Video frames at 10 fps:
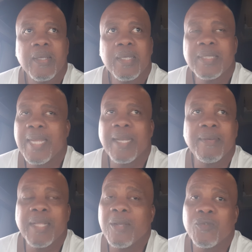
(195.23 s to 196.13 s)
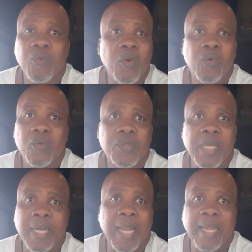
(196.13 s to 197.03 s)
is that there's rules
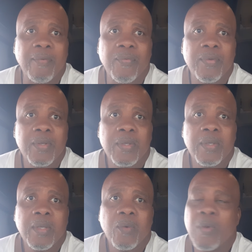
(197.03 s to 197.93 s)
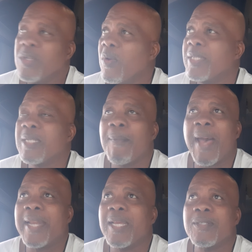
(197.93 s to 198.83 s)
in life. When you in
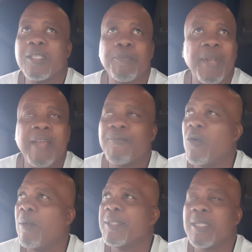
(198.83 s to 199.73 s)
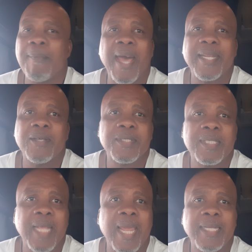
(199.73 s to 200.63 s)
somebody else's platform or somebody
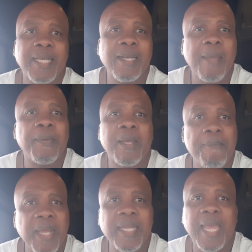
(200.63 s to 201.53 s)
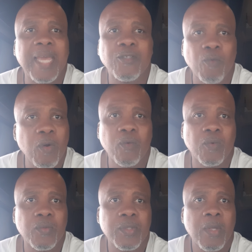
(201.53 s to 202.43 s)
else's thing, the Olympic Committee has
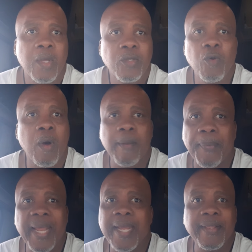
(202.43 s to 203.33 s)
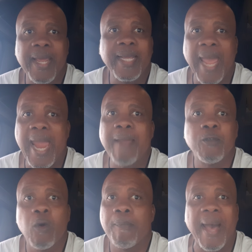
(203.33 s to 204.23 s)
rules. You want to play in their
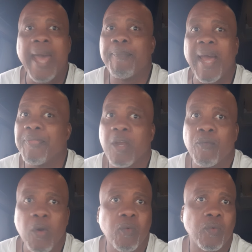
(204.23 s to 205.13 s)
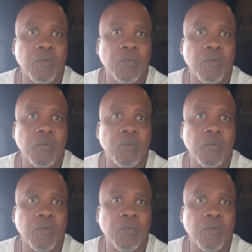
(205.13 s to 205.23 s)
games, you abide by their rules.